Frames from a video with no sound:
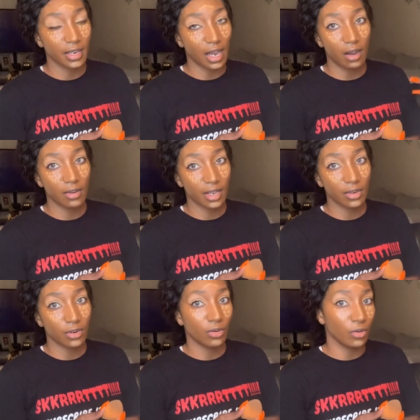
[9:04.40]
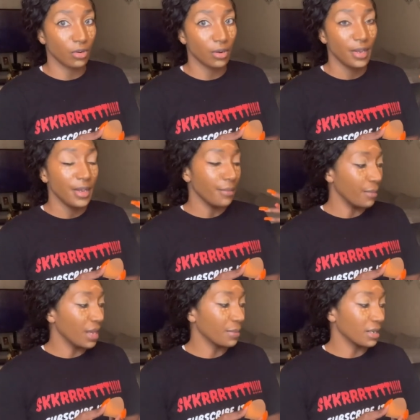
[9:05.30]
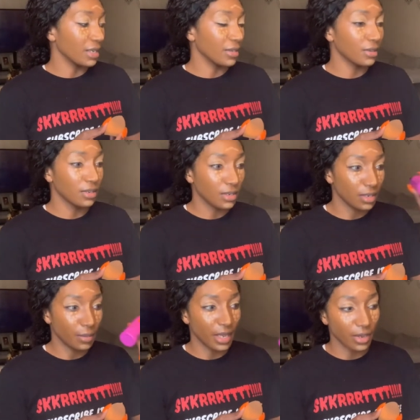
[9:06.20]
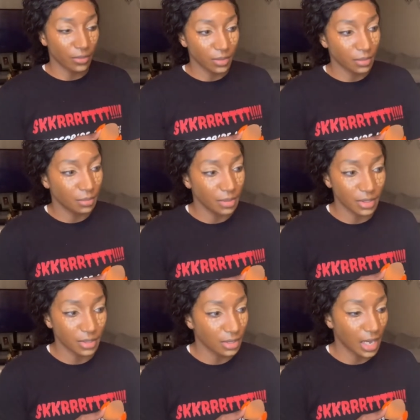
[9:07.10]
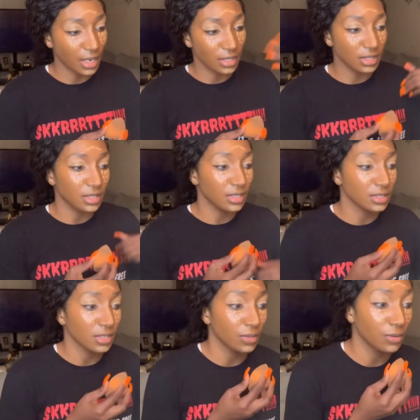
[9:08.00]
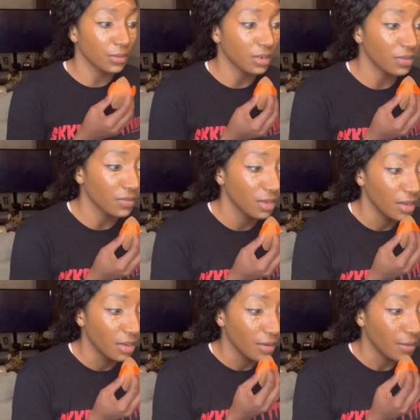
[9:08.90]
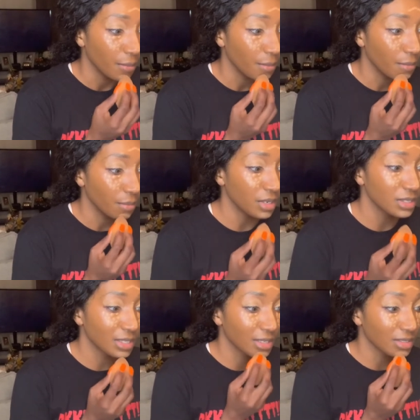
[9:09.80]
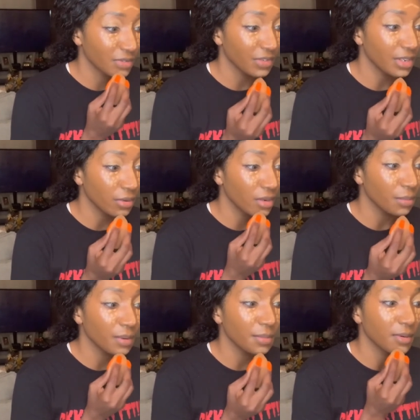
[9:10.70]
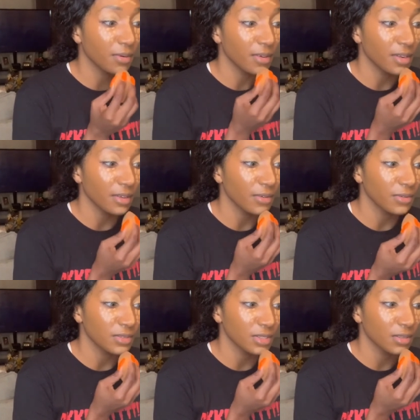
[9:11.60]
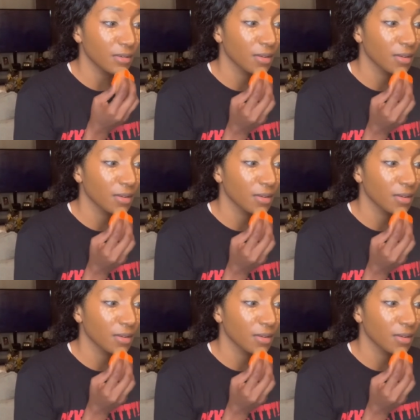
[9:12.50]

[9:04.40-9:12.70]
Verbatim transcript: the All Nighter or Maybelline the black one, but I didn't see it, so whatever. But to get this video up, I'm gonna go ahead and use it.